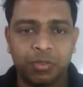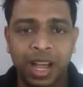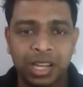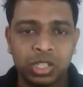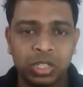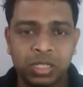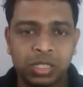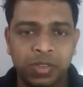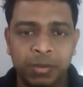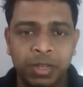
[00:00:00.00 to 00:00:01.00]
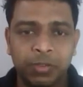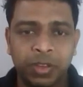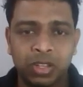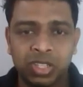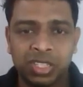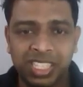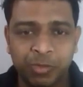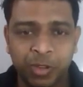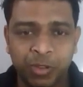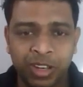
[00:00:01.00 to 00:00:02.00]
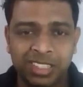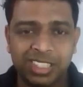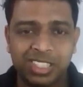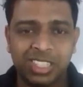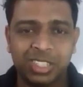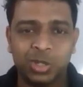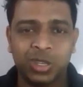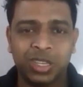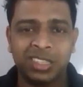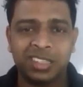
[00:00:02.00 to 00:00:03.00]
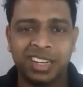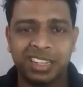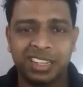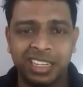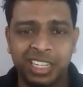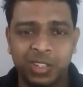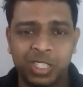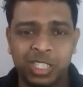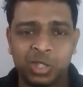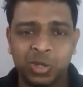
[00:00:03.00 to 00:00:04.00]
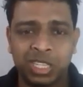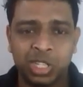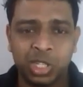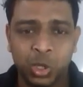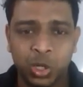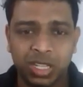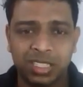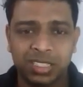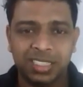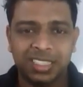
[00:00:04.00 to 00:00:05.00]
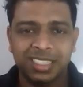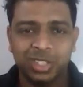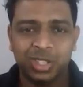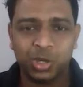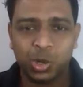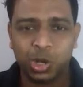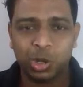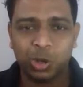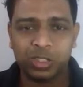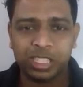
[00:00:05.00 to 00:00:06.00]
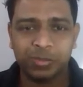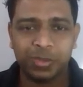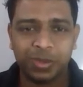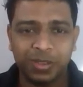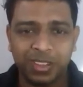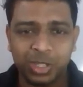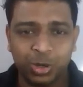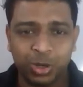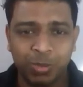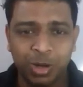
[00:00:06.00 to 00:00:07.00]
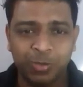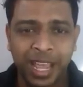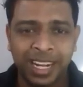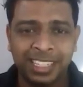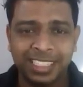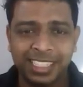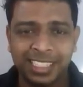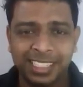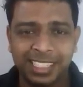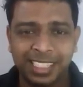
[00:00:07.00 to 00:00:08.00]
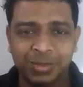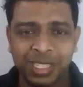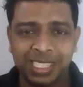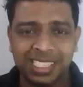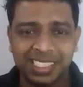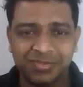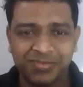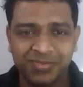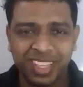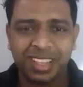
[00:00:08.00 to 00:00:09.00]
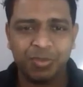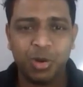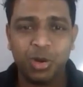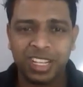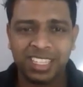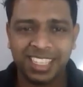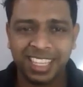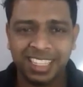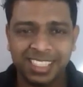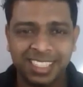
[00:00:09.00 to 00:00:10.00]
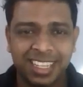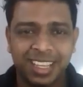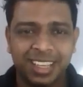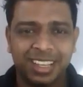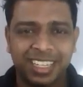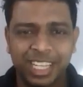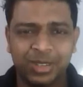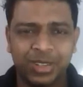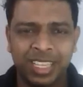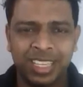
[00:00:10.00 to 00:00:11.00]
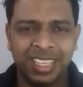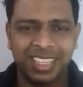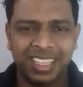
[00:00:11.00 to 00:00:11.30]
functions, family functions, everyone just sit together, right? Relatives sit together, talk, gossip, talk about banalities, means boring things, day to day,